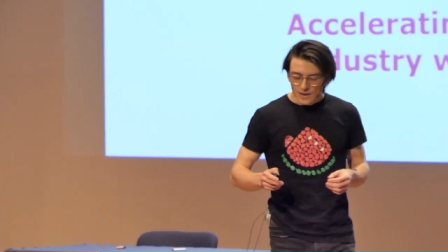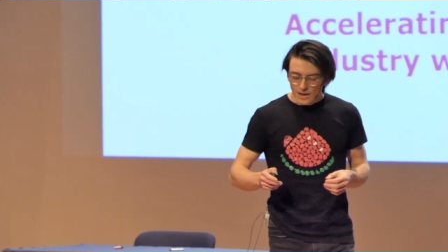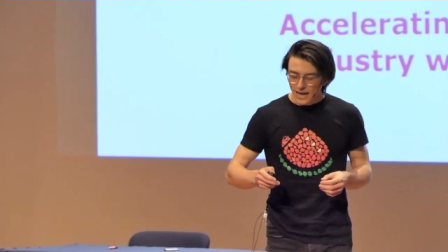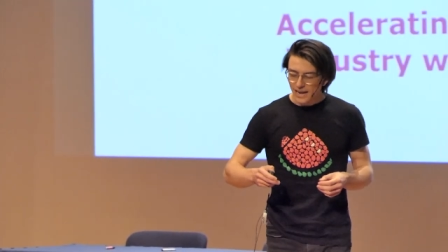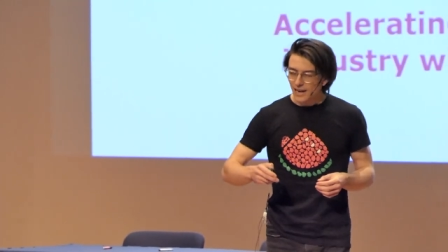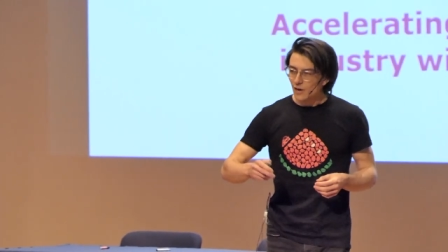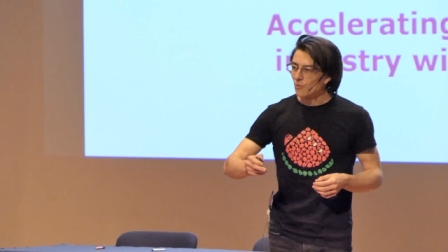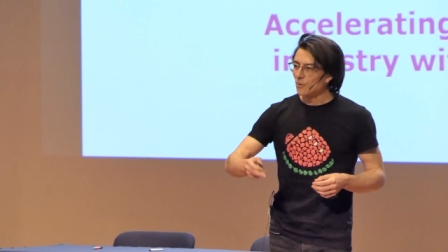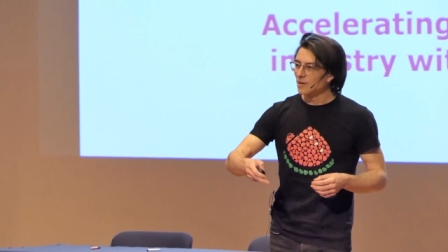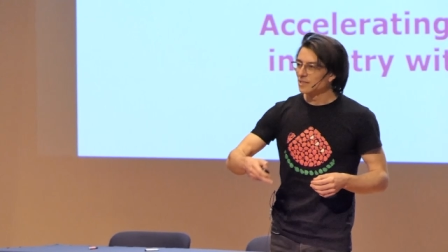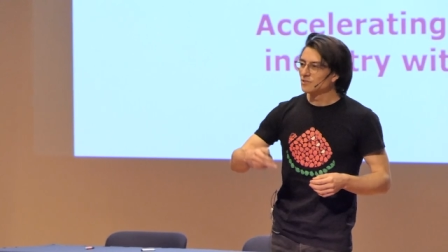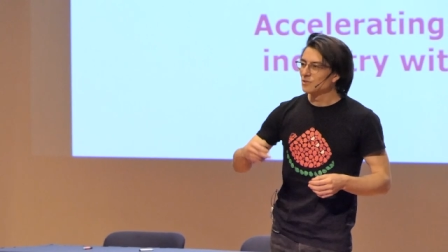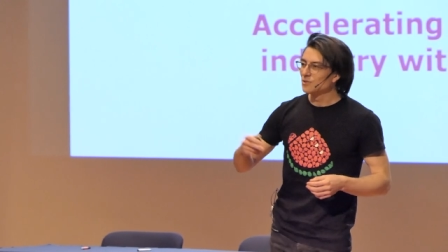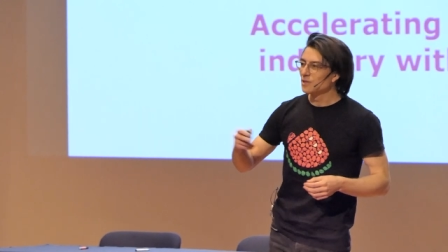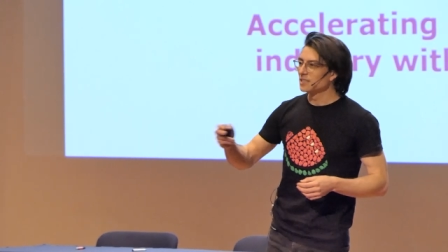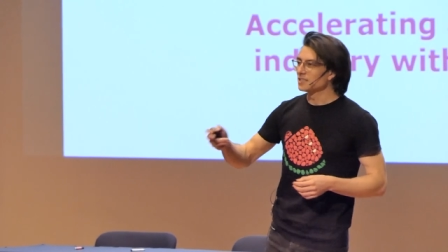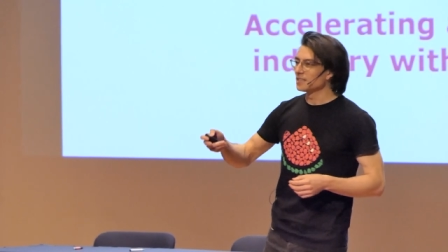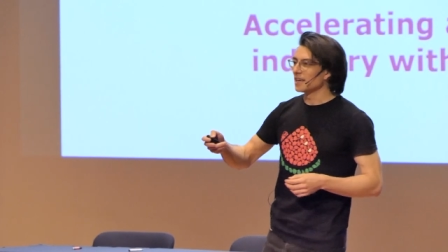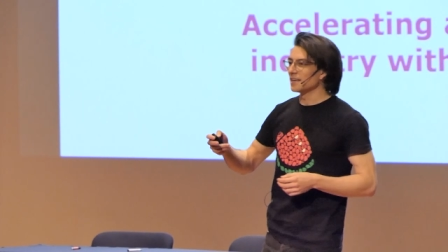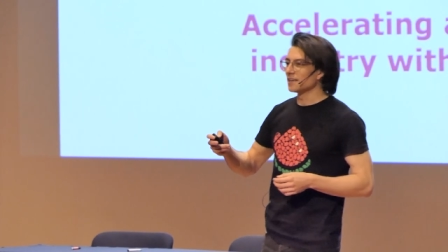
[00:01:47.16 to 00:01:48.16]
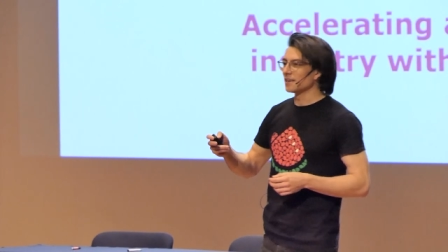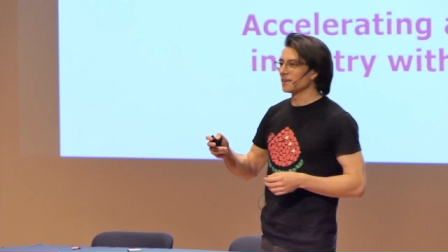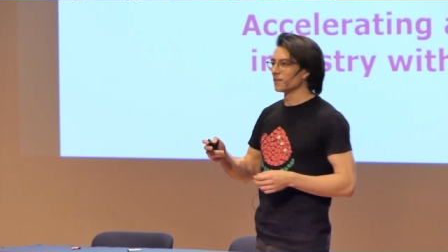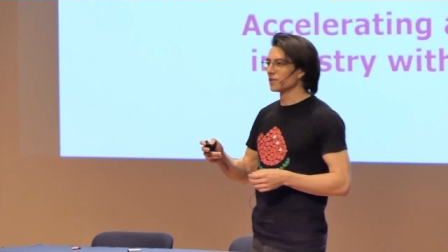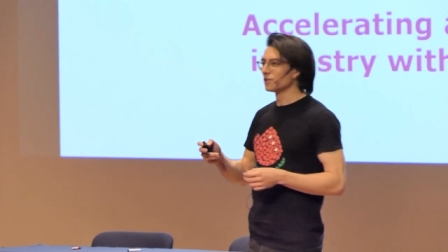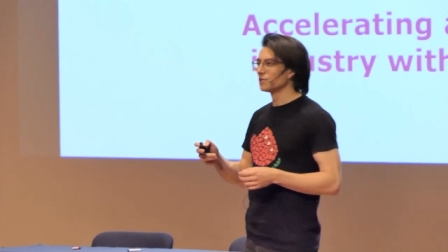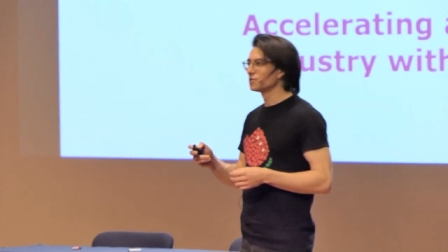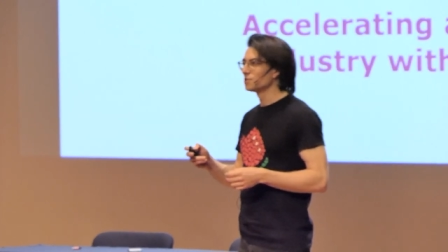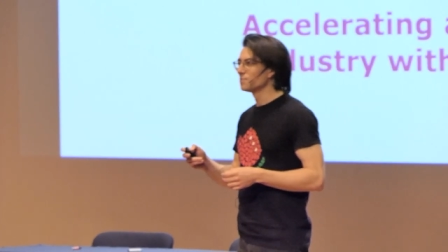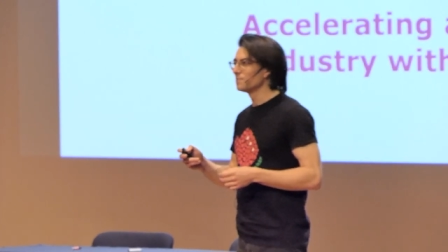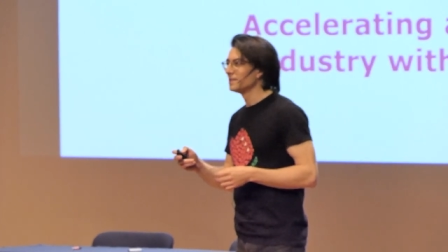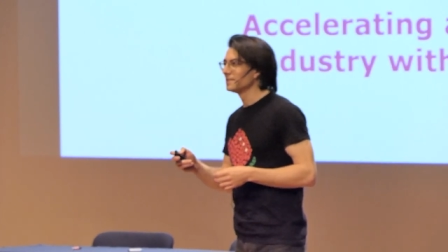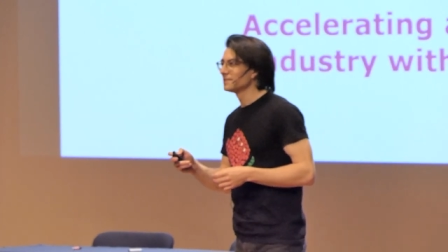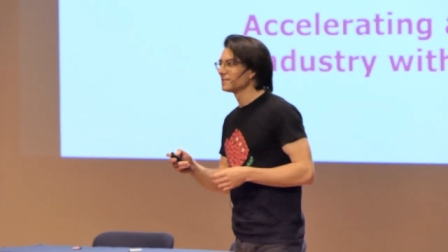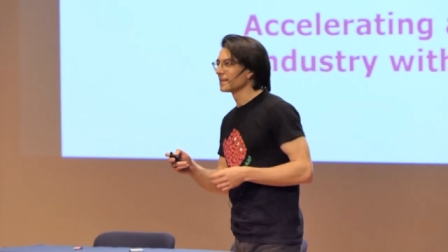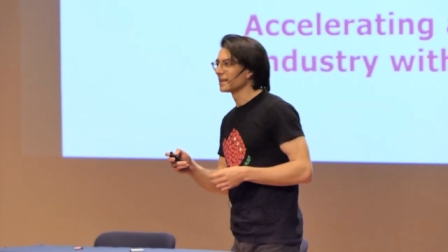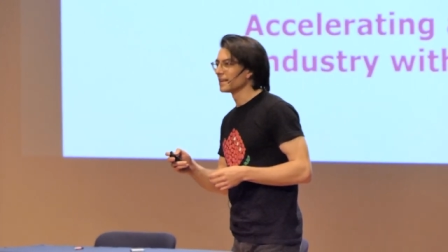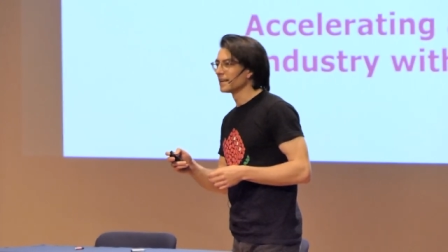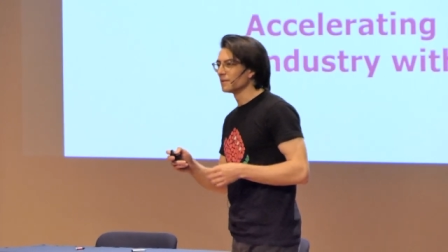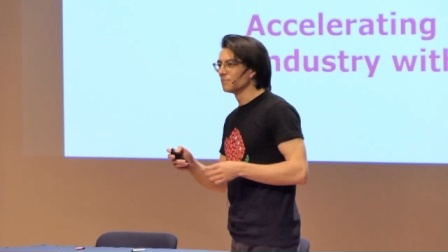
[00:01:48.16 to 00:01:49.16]
And I went to this AI lunch
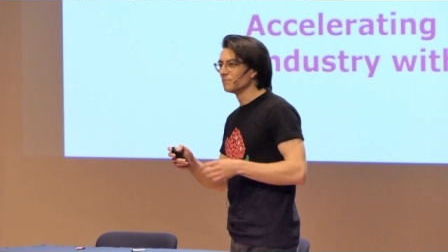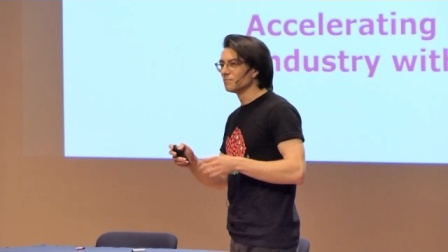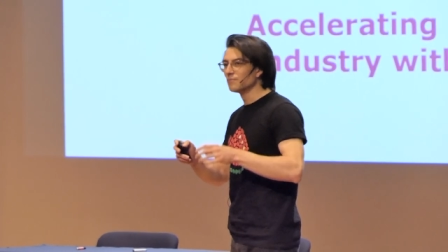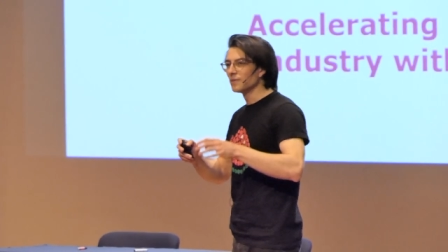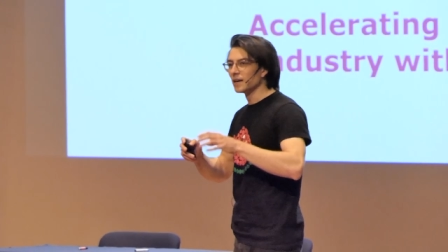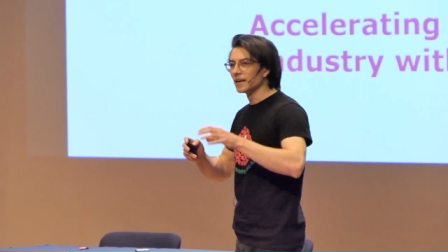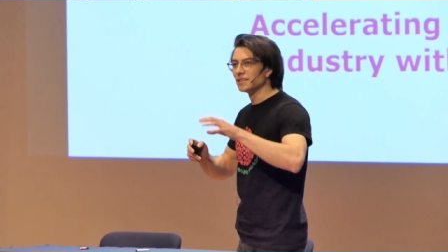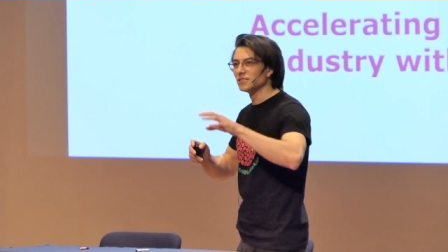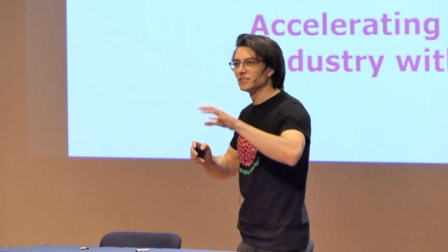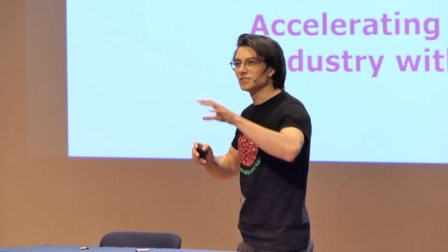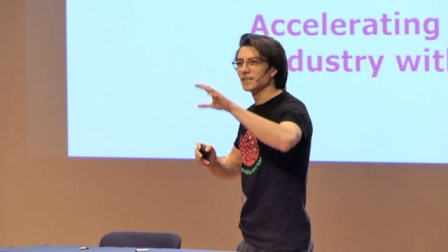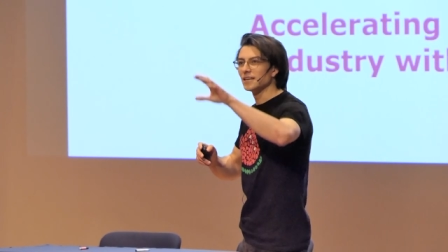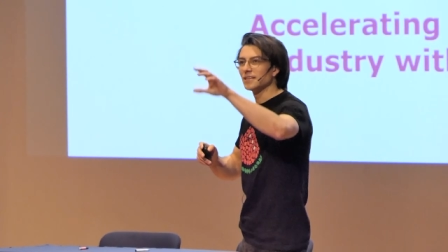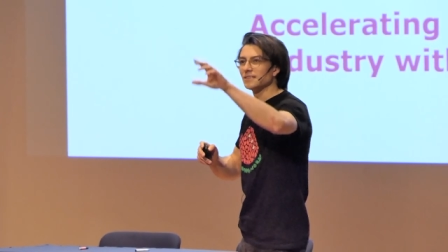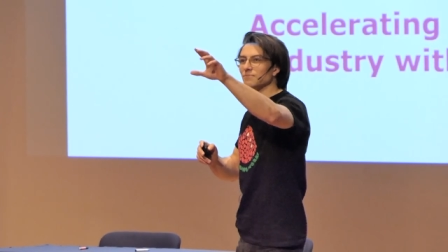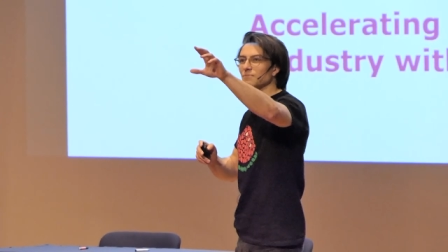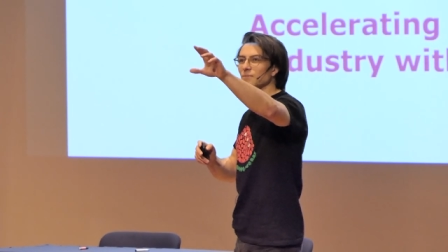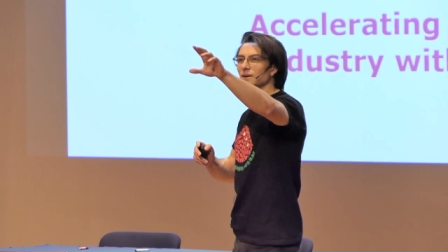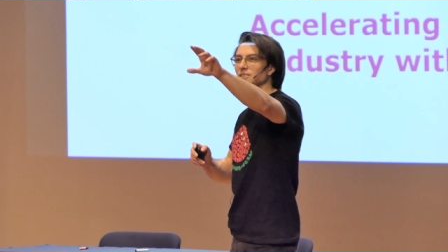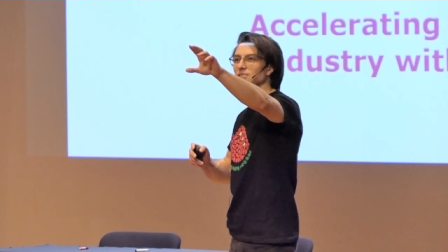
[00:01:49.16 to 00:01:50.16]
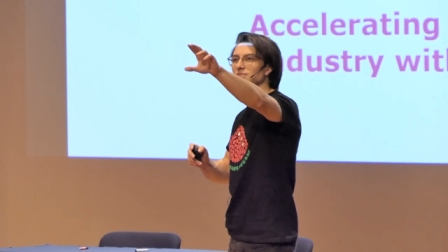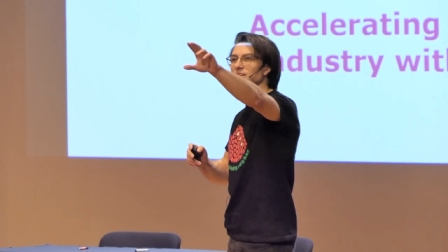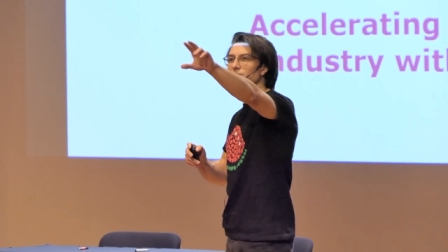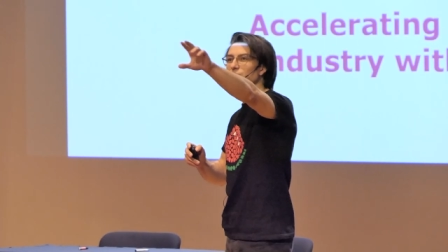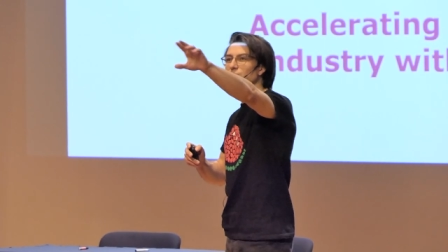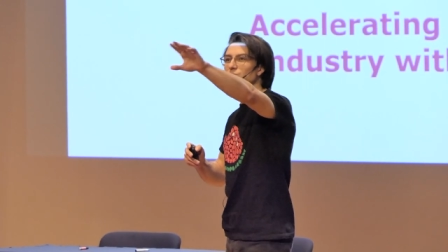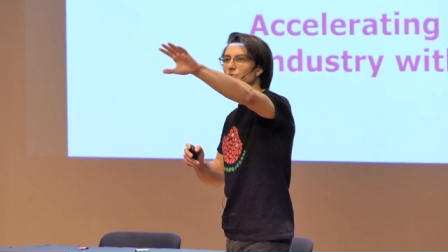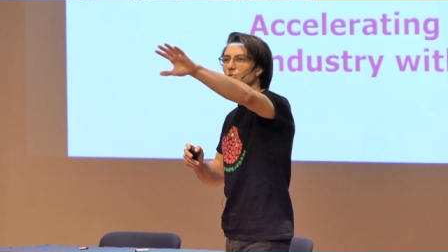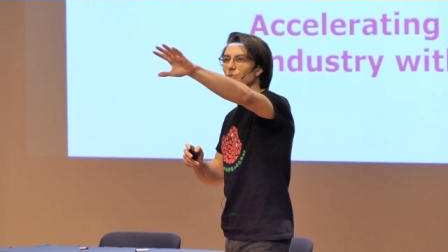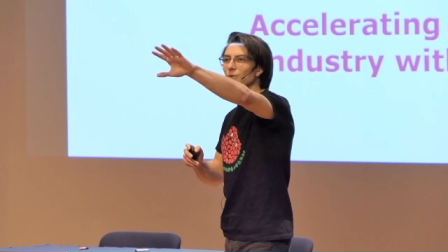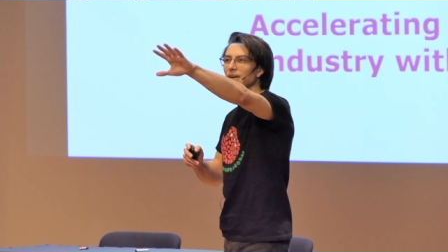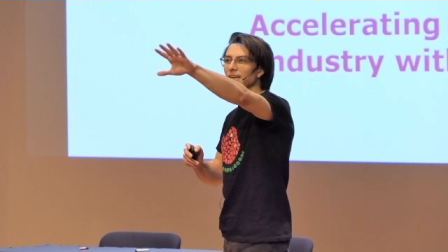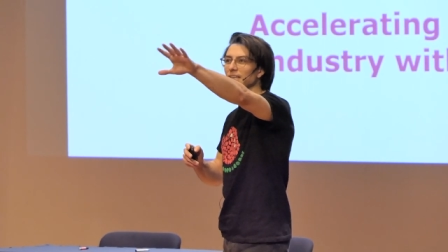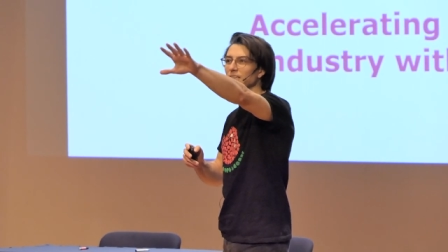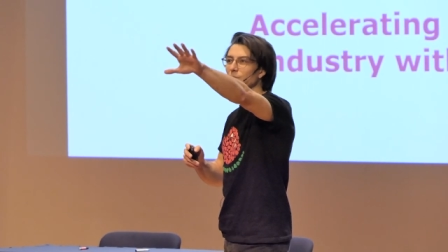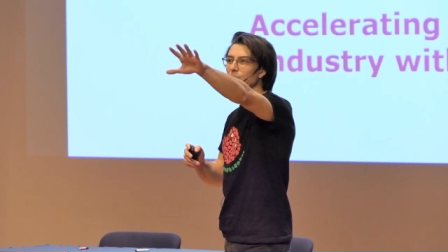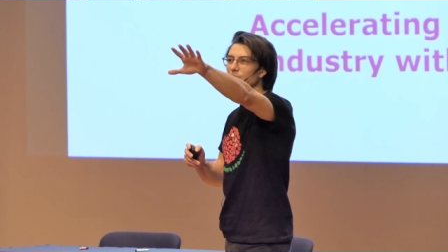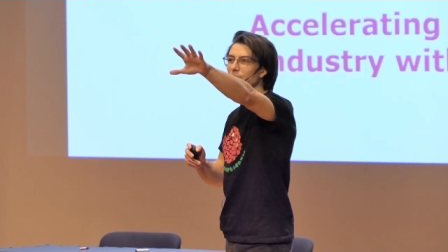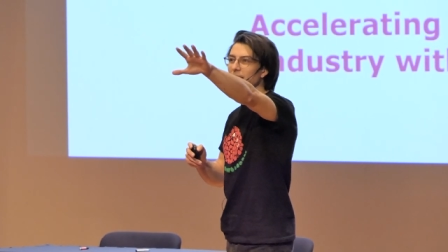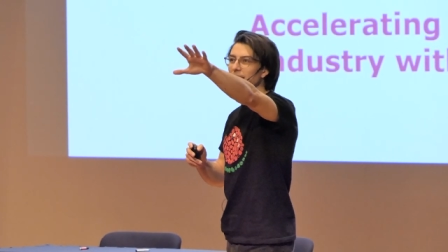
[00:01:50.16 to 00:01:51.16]
meeting, and I, I, sat, I sat all the way
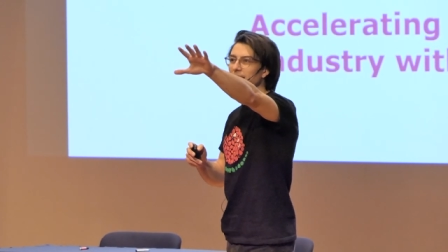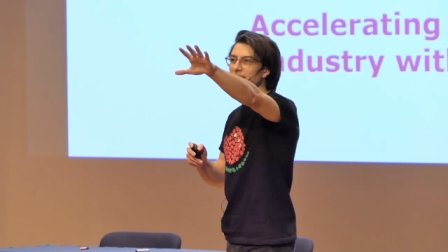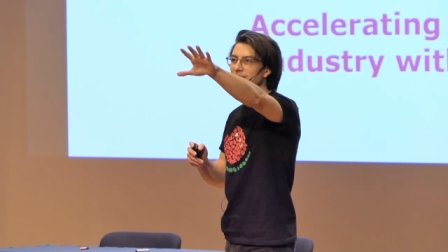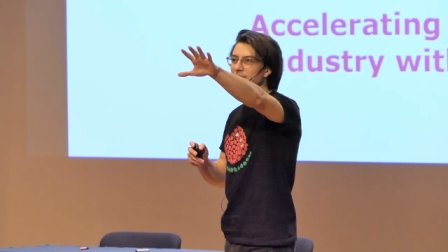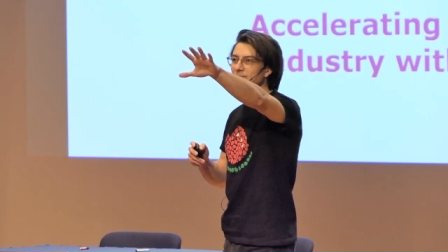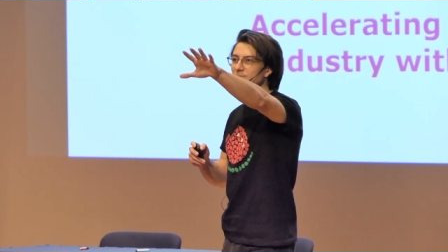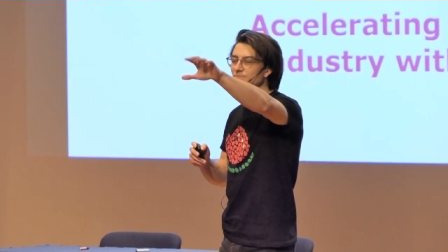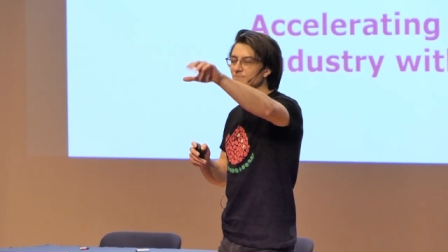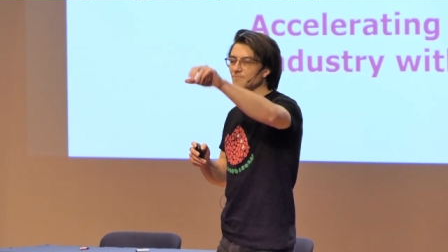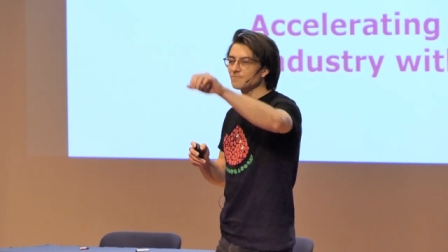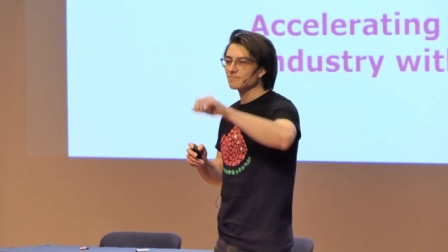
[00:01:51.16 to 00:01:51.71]
in the back